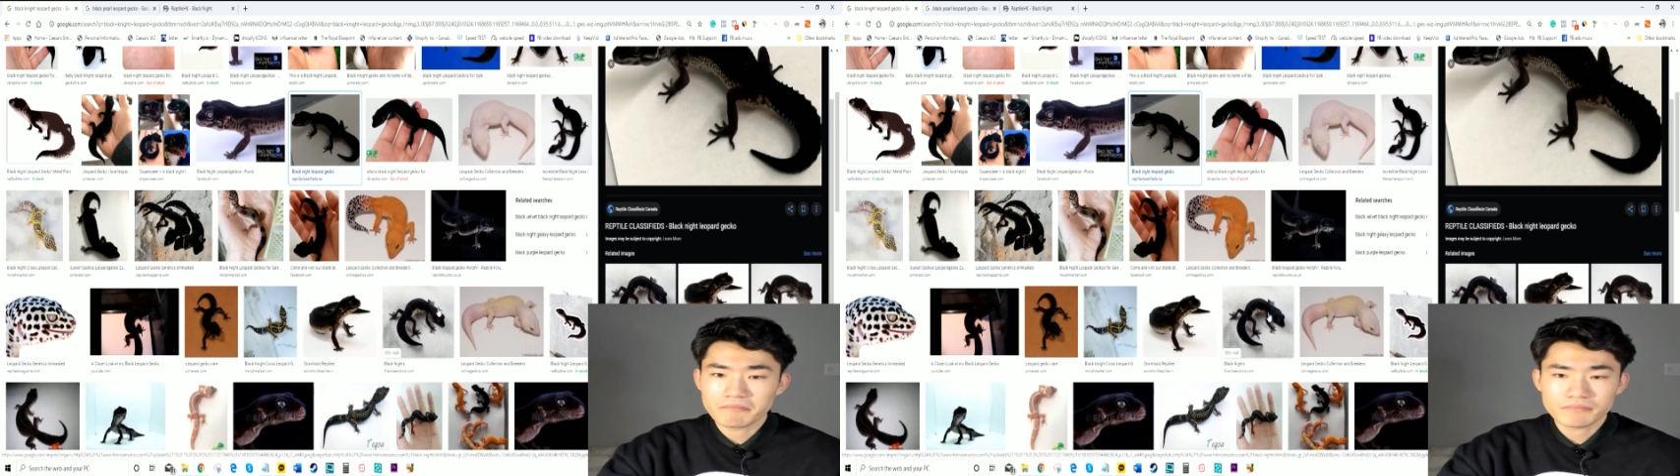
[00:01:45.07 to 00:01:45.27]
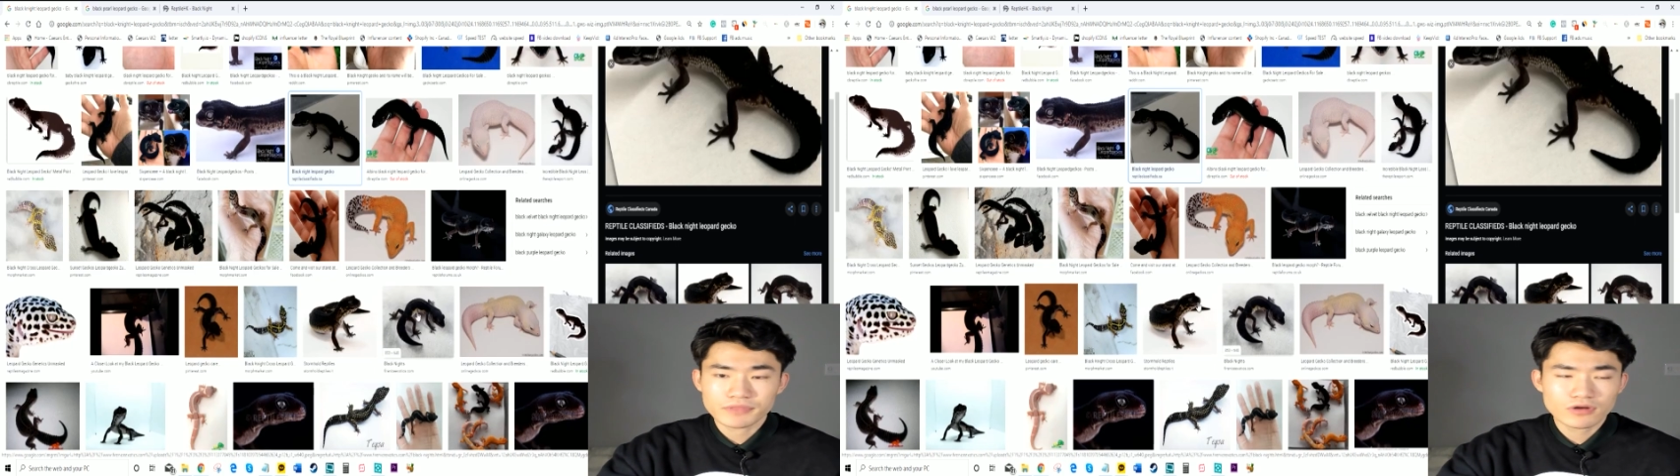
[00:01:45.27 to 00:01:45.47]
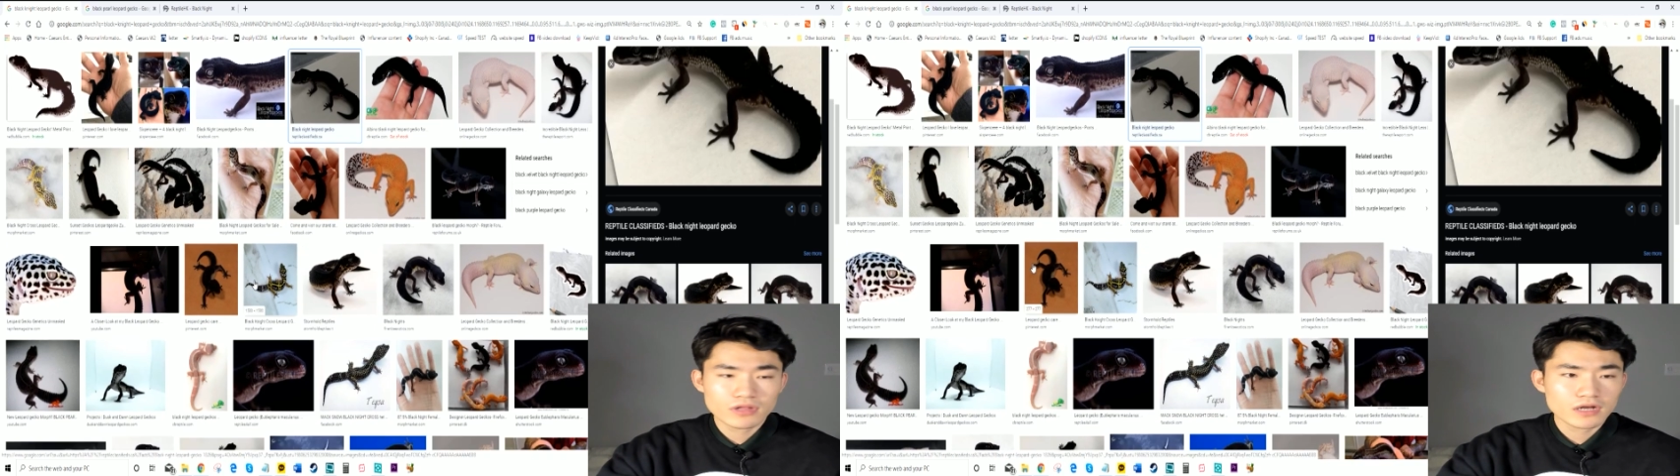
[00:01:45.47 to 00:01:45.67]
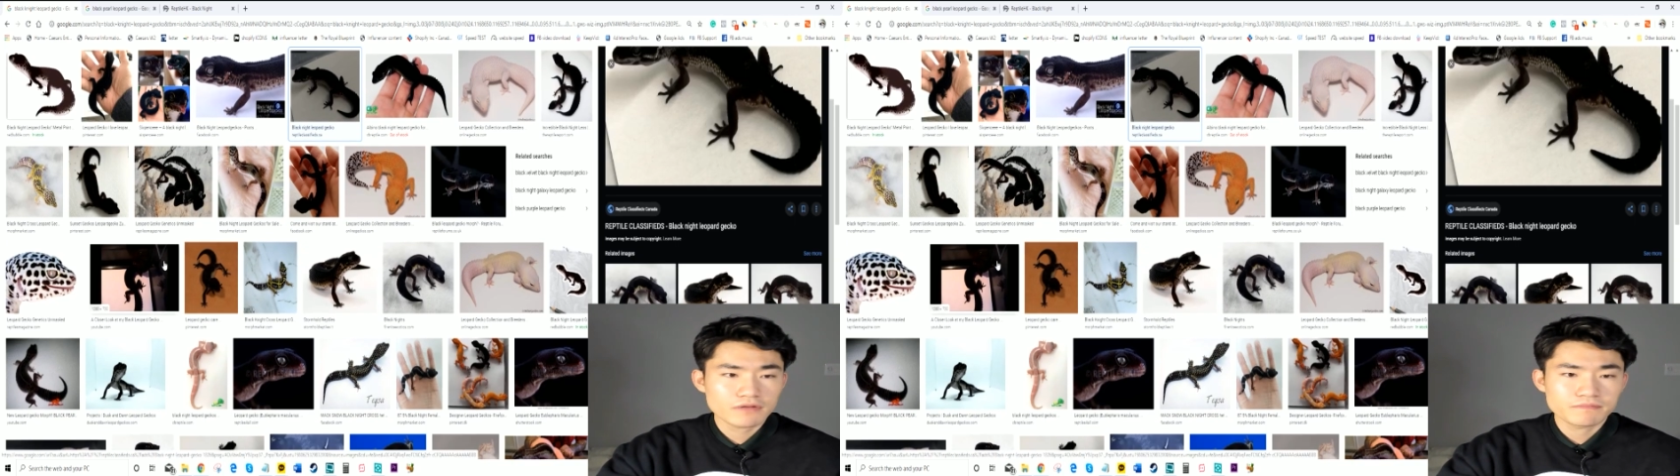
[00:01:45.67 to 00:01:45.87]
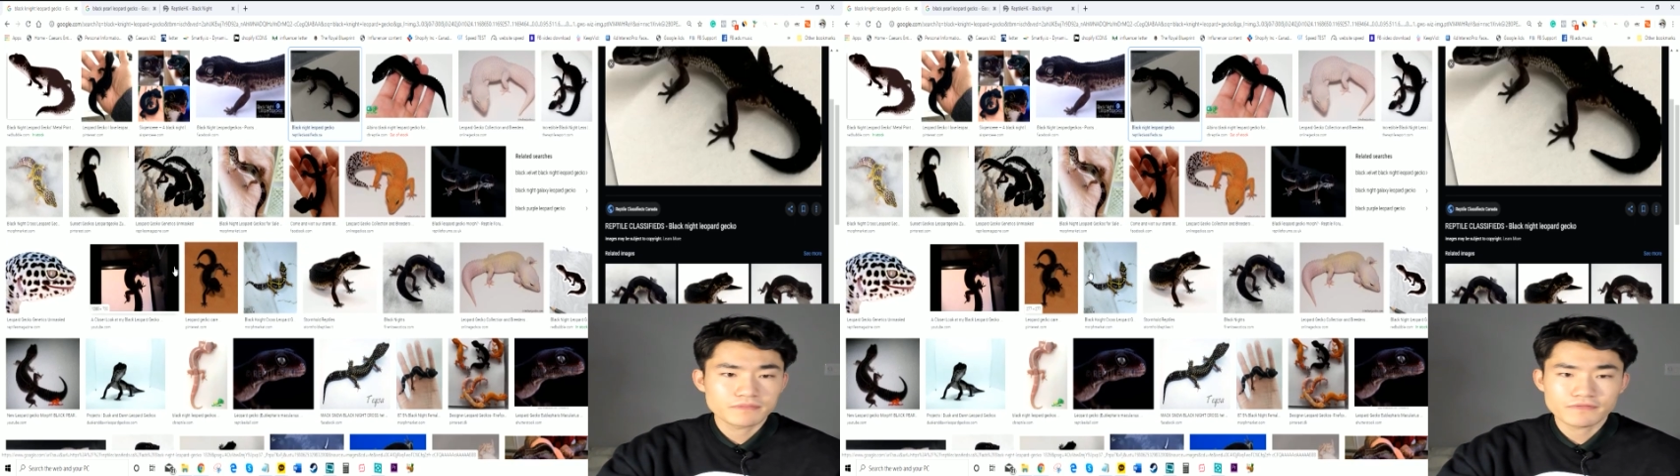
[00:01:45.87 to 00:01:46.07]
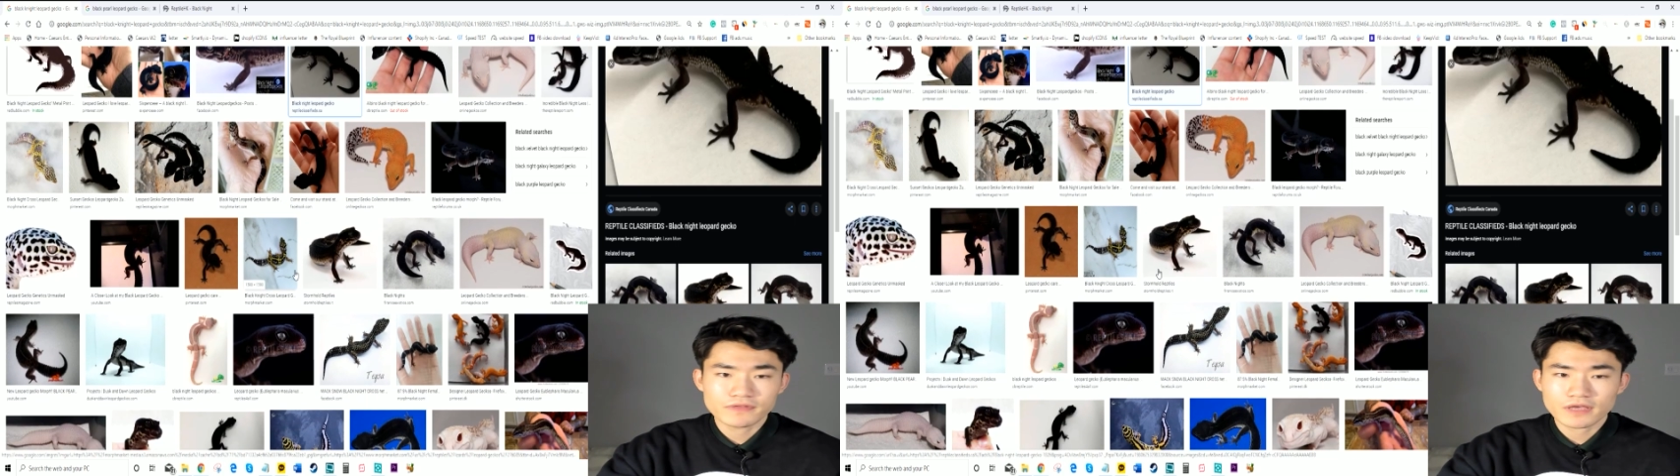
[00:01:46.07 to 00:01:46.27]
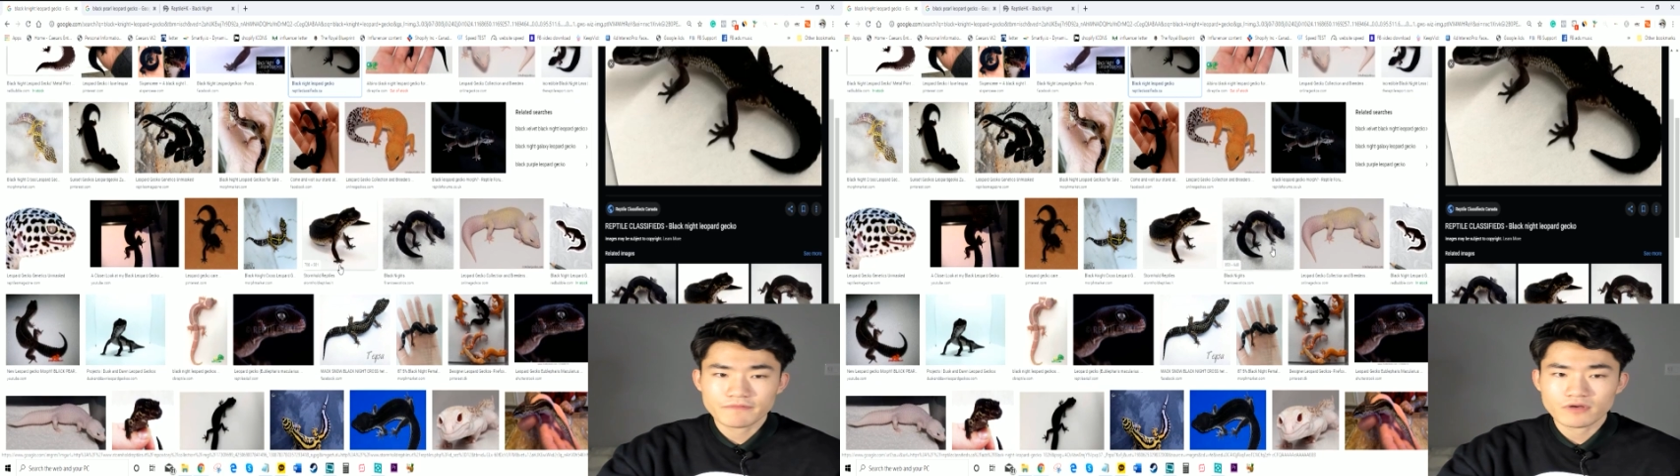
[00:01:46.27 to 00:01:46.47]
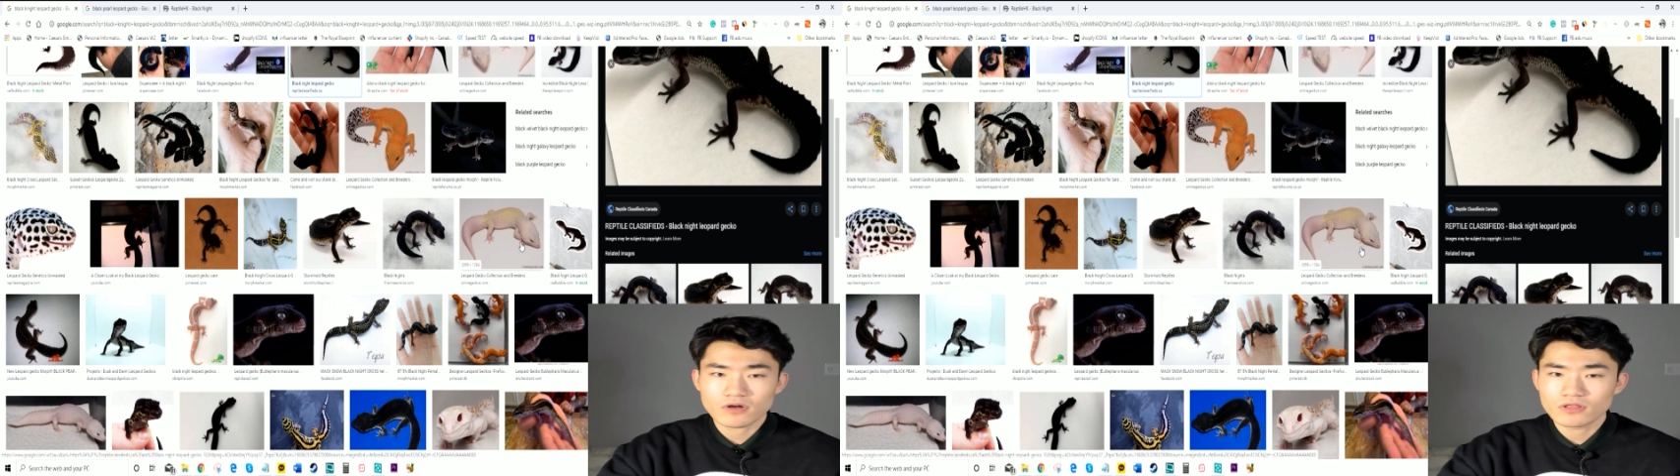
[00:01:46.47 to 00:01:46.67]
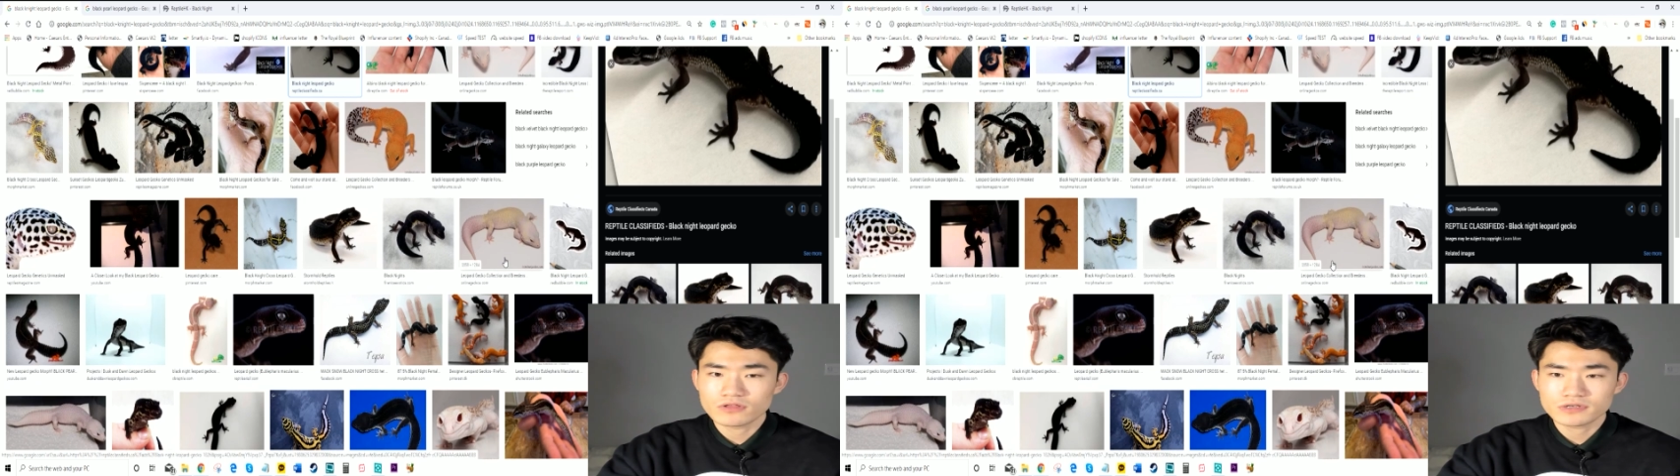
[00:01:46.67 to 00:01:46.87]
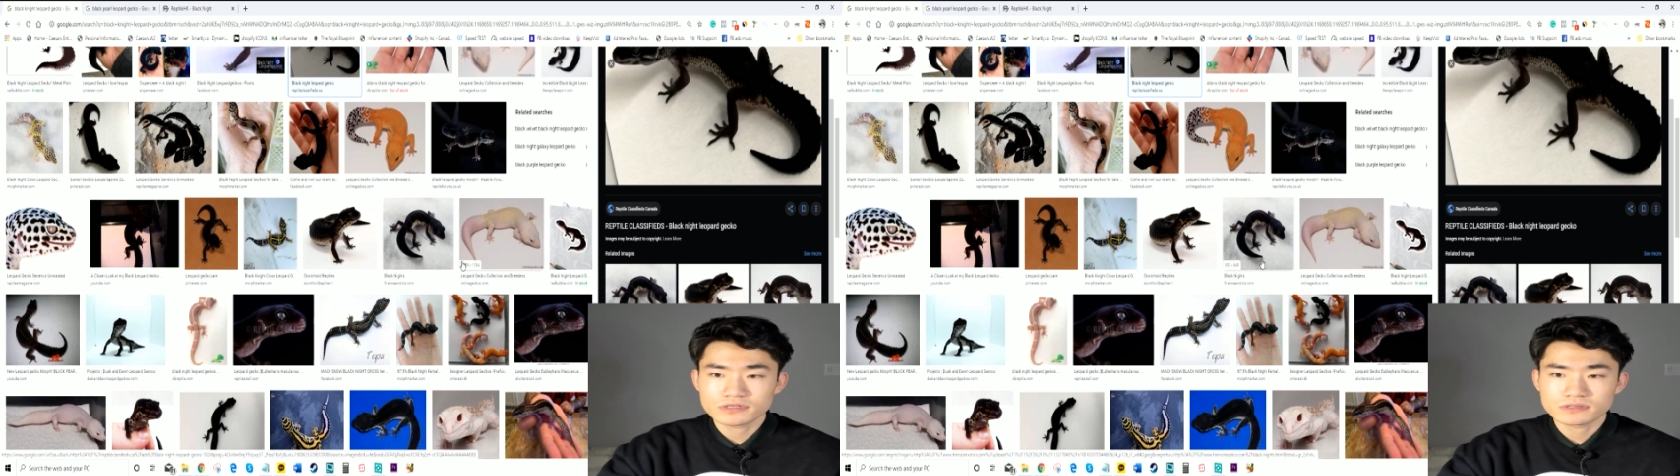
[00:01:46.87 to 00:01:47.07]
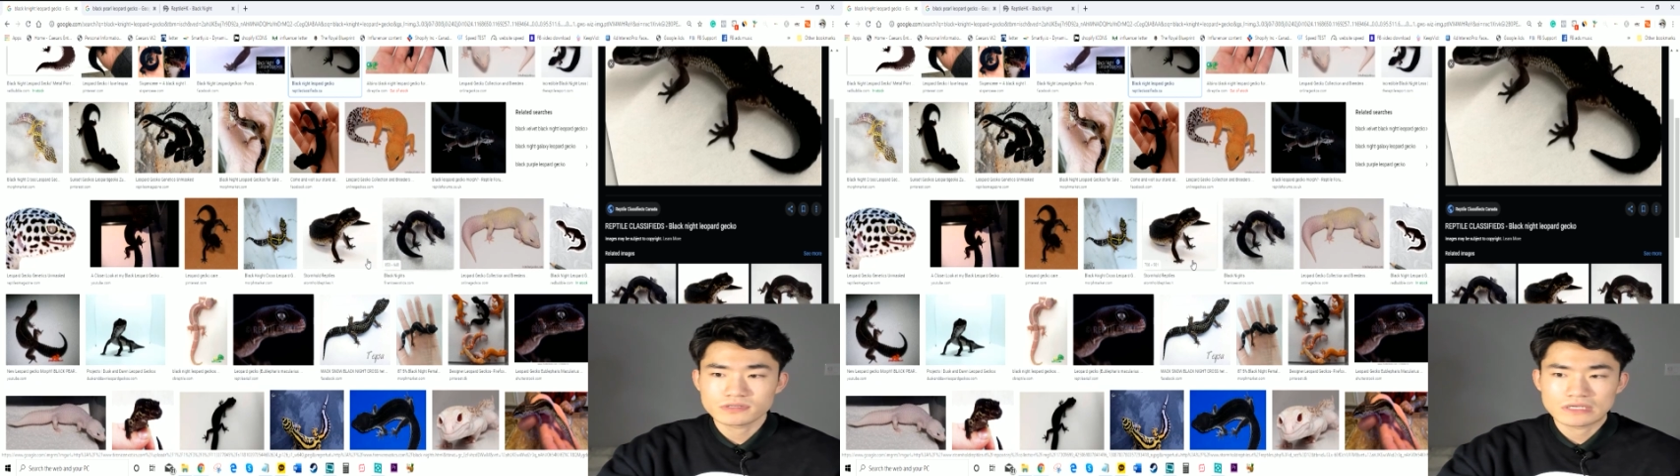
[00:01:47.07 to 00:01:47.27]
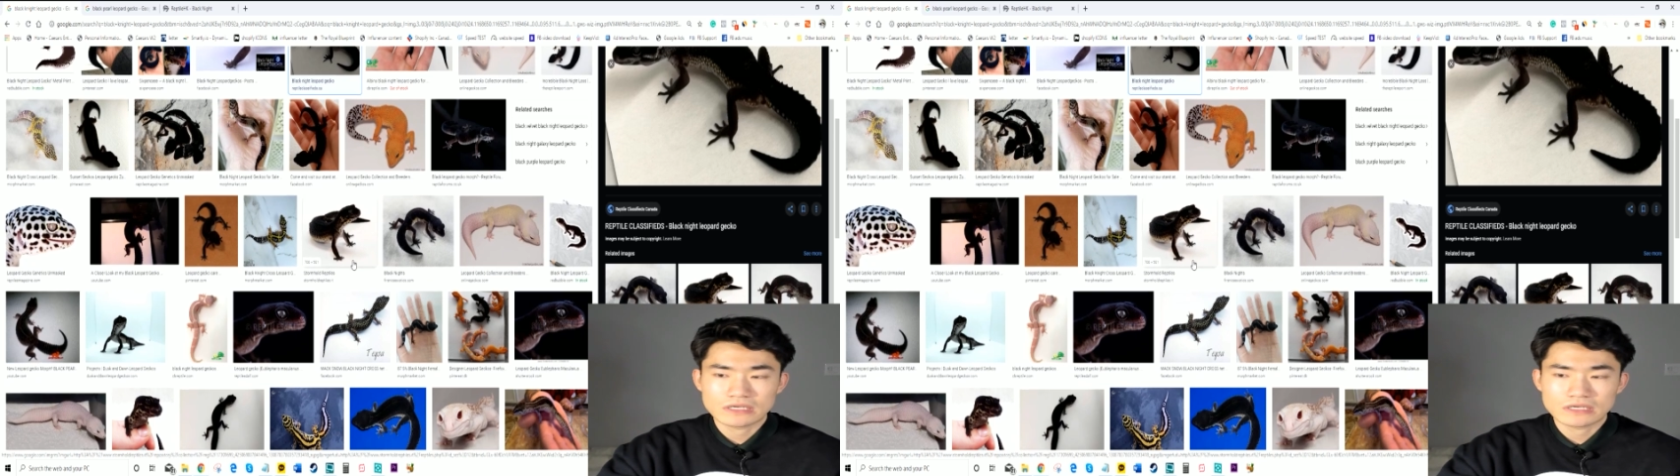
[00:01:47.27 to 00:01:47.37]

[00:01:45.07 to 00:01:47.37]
There are a lot of different type of colors,